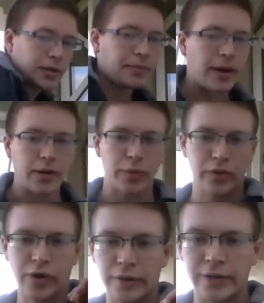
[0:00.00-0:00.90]
combined
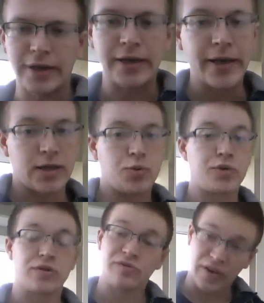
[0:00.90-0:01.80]
with ground leg kicks,
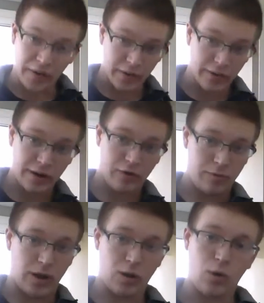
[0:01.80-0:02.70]
which is very rare for
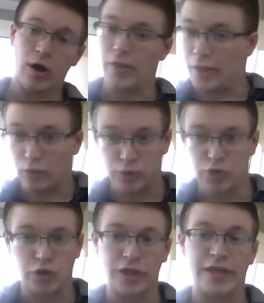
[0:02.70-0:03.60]
Bagua. They don't
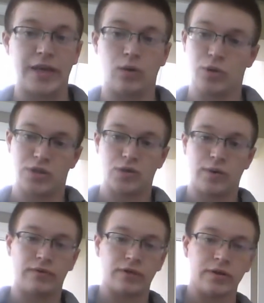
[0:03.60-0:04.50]
usually kick
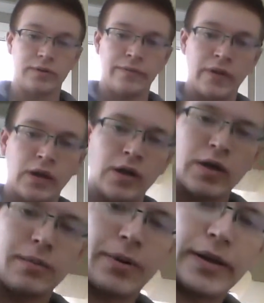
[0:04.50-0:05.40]
whatsoever.
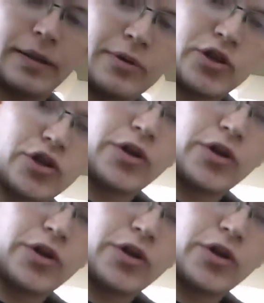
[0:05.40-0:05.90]
But let me show